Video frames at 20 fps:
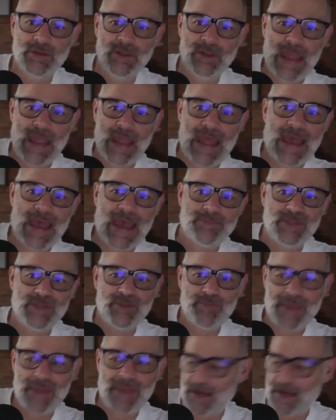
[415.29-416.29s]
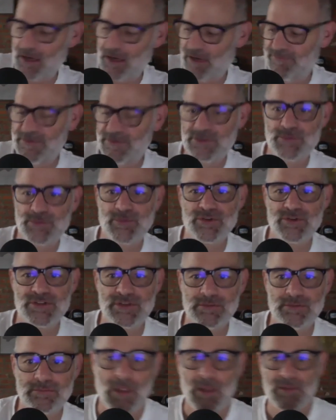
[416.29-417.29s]
Admin, back office person.
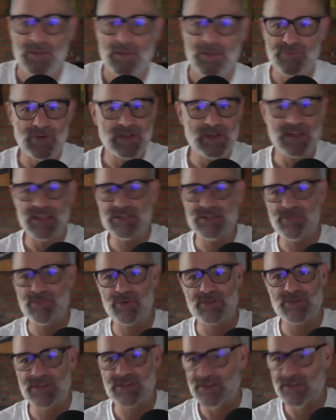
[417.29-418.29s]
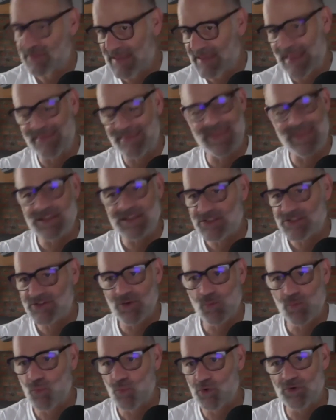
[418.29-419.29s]
The front desk person, that's their
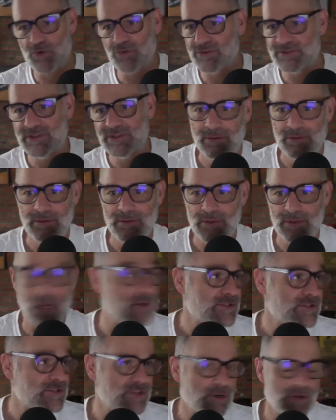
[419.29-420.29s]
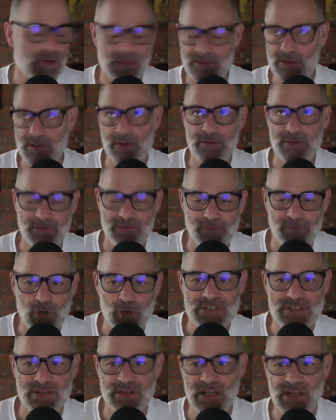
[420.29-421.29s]
world. Or sorry, the voice
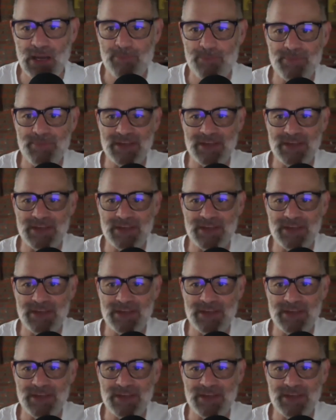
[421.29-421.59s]
of the company,